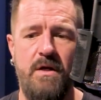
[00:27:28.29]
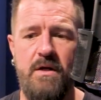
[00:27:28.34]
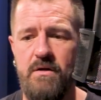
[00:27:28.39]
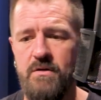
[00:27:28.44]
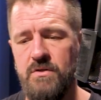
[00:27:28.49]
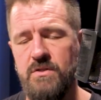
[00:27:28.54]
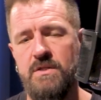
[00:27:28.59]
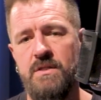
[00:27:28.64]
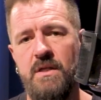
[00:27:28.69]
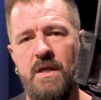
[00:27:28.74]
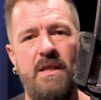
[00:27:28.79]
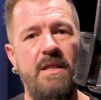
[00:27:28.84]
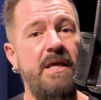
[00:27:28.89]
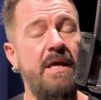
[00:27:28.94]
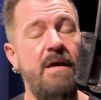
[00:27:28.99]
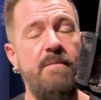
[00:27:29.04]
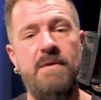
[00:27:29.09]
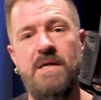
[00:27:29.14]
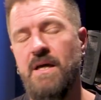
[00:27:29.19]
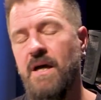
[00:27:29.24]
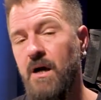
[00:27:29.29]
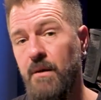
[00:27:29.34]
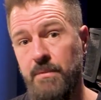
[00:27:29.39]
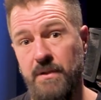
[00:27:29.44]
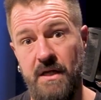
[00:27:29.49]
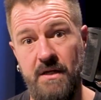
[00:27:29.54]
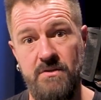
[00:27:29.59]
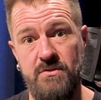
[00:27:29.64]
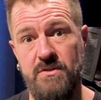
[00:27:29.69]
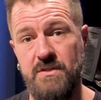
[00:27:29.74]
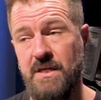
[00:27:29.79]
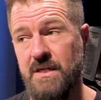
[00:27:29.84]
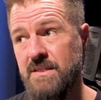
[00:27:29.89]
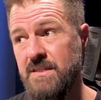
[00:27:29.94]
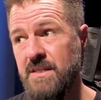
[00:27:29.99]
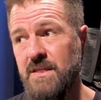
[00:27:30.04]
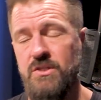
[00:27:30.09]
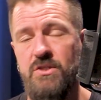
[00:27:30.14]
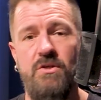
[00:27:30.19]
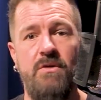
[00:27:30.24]
Here's, and he gave me a couple
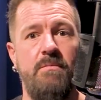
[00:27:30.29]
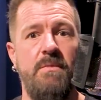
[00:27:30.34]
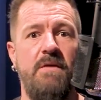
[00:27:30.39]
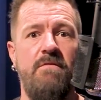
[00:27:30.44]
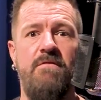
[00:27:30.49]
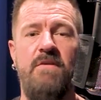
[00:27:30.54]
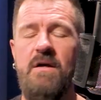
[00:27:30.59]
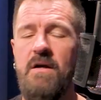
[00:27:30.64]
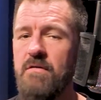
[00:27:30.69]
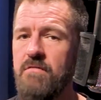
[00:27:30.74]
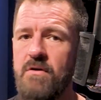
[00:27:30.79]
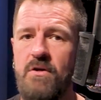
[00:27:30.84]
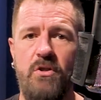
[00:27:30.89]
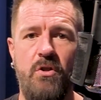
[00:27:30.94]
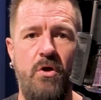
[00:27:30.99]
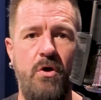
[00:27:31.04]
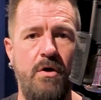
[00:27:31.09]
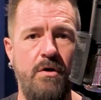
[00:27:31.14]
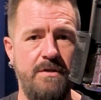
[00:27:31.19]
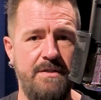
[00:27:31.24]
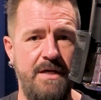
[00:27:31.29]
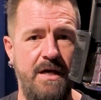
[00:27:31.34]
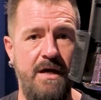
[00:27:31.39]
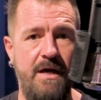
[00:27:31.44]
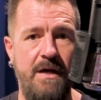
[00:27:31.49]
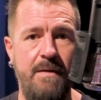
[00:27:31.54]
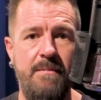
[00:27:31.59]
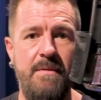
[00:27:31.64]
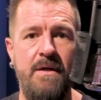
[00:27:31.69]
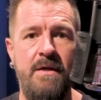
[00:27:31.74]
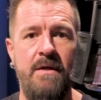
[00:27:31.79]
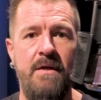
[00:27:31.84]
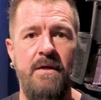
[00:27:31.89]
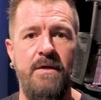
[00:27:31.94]
exercises that took me a very, very long time